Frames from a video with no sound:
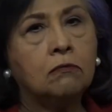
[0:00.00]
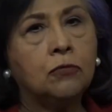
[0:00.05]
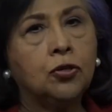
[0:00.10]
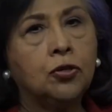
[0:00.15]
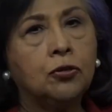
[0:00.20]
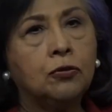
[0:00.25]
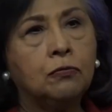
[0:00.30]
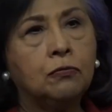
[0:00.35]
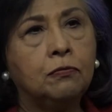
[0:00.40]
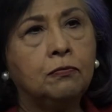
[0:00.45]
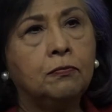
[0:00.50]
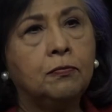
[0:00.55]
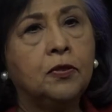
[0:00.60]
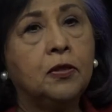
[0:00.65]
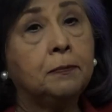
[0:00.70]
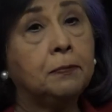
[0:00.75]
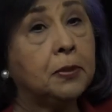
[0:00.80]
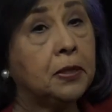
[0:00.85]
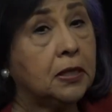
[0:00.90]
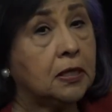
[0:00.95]
to
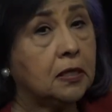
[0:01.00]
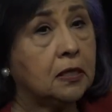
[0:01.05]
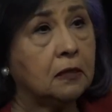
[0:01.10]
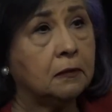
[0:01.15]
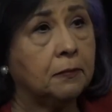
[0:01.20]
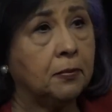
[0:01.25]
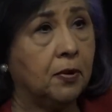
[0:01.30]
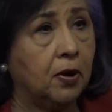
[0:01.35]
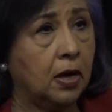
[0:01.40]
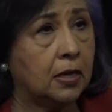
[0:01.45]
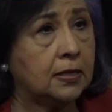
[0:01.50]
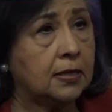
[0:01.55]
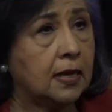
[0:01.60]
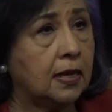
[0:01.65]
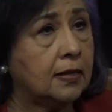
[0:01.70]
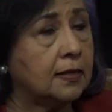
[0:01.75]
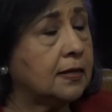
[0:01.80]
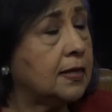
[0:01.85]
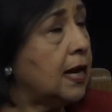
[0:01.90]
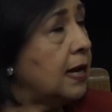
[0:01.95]
the political
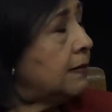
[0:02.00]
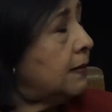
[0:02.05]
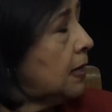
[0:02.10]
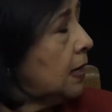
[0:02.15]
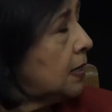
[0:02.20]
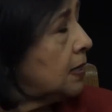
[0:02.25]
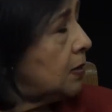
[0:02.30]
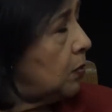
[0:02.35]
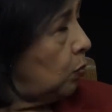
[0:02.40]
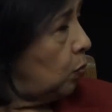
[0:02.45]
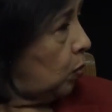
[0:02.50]
process that I think is a